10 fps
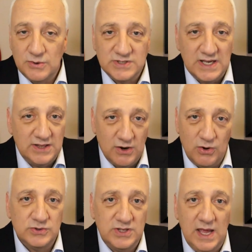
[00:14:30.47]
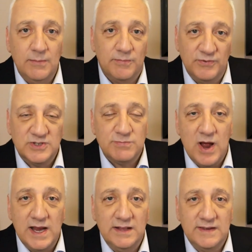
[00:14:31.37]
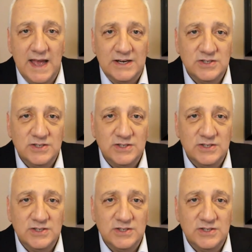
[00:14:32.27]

It. So it was like the whole team sprang into